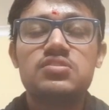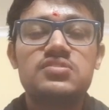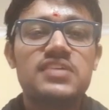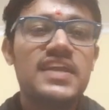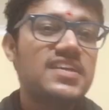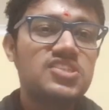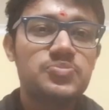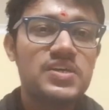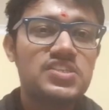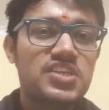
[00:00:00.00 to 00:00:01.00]
any
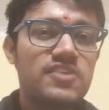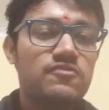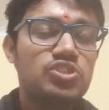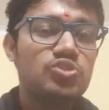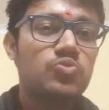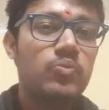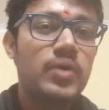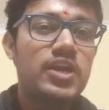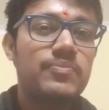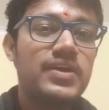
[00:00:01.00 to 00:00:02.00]
space game which you
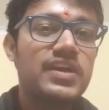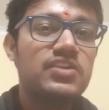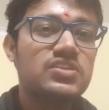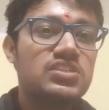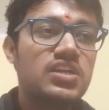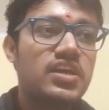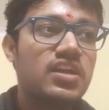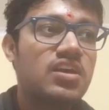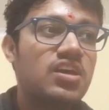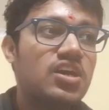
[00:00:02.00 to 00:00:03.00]
might be interested
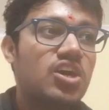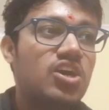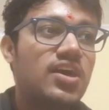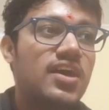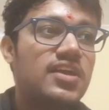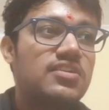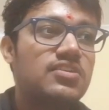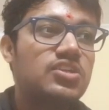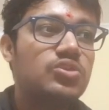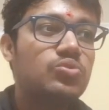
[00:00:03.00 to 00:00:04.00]
in,
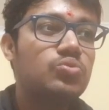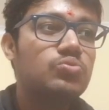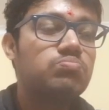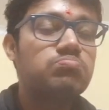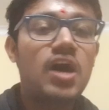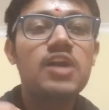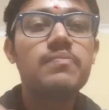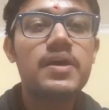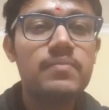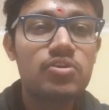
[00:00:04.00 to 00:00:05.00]
and you can't
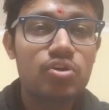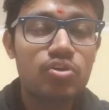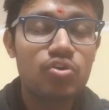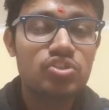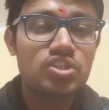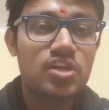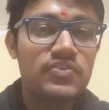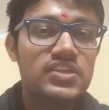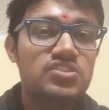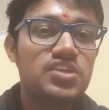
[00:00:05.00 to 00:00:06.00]
blame it on yourself.
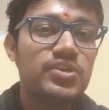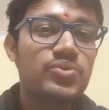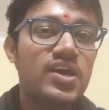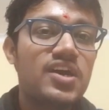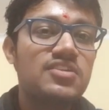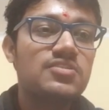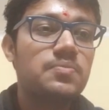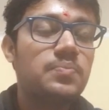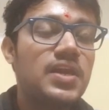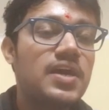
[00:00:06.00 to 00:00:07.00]
Instead, you
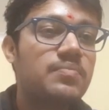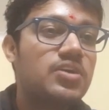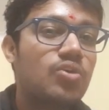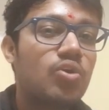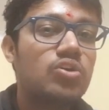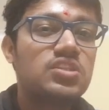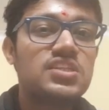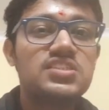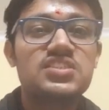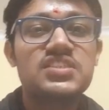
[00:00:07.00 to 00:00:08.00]
can blame it on
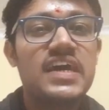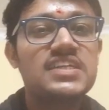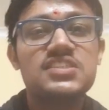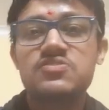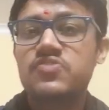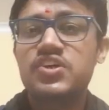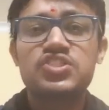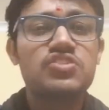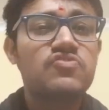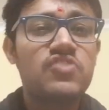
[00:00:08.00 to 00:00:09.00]
these science
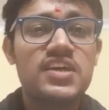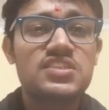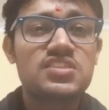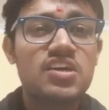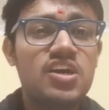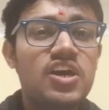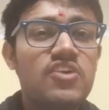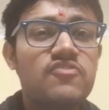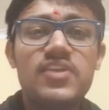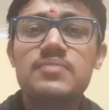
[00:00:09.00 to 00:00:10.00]
fiction
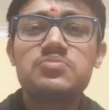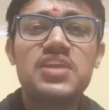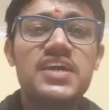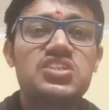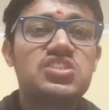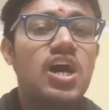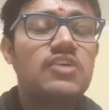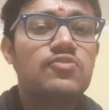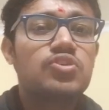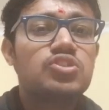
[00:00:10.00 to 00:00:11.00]
films like
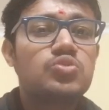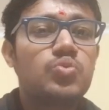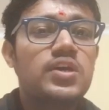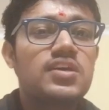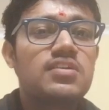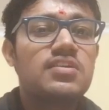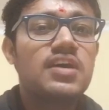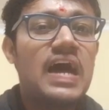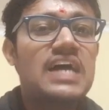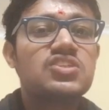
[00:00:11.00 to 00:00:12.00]
Star Wars, where
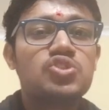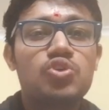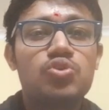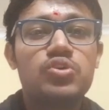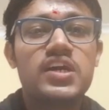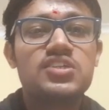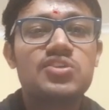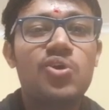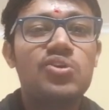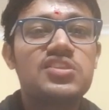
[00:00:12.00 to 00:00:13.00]
Han Solo gets
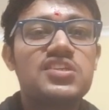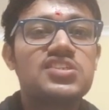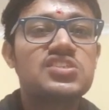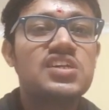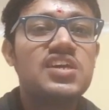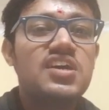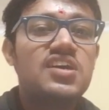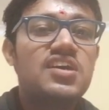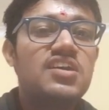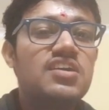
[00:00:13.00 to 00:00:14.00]
all this
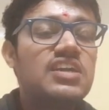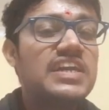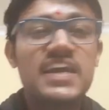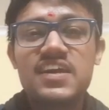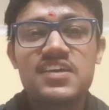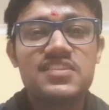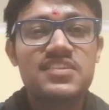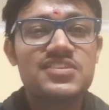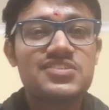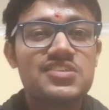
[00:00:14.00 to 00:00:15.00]
daring in
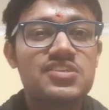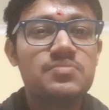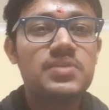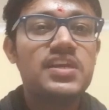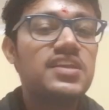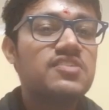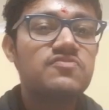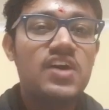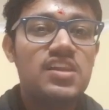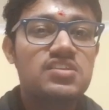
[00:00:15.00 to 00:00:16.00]
this Millennium
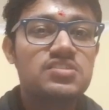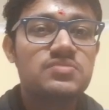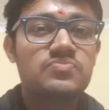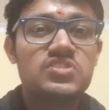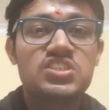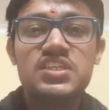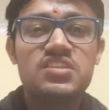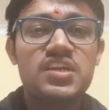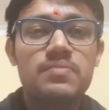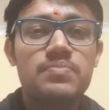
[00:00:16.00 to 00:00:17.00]
Falcon.
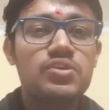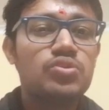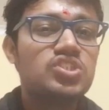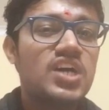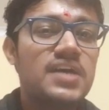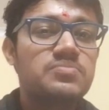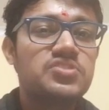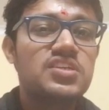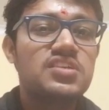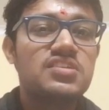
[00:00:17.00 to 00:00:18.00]
C3PO
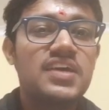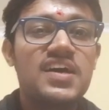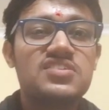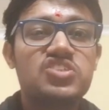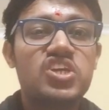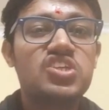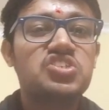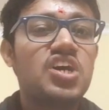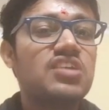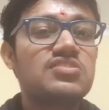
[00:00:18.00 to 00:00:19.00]
chimes in and saying the
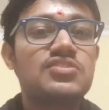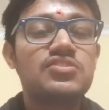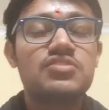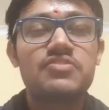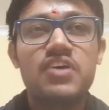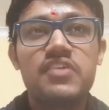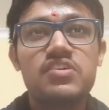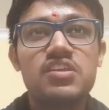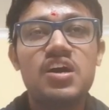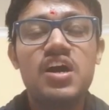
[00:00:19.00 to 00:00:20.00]
chances of
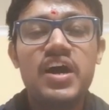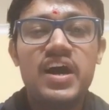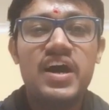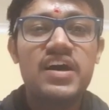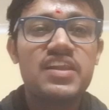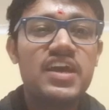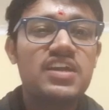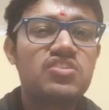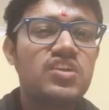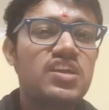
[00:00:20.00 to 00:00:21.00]
survival are
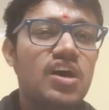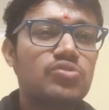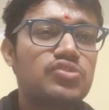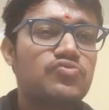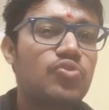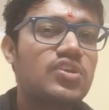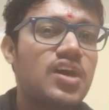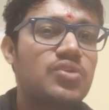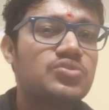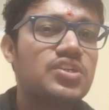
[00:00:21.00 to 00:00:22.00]
like 3,000,
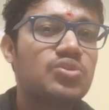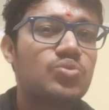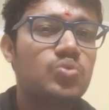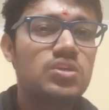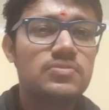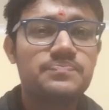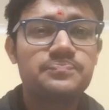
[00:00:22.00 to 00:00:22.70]
4,000 to 1.